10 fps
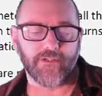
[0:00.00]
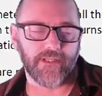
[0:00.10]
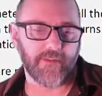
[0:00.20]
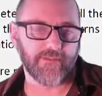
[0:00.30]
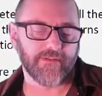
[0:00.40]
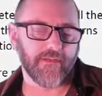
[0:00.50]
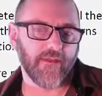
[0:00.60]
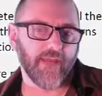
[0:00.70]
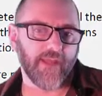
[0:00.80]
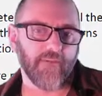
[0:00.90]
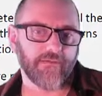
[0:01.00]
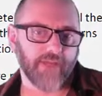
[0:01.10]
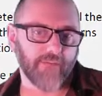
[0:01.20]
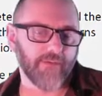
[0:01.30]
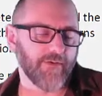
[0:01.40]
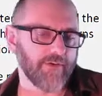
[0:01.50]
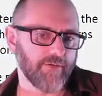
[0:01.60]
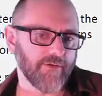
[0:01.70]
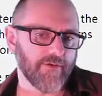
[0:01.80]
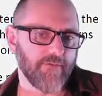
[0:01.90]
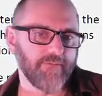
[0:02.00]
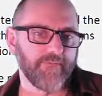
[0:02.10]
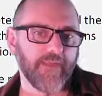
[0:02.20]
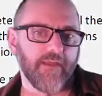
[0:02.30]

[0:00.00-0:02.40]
what types, and what type they're going to return.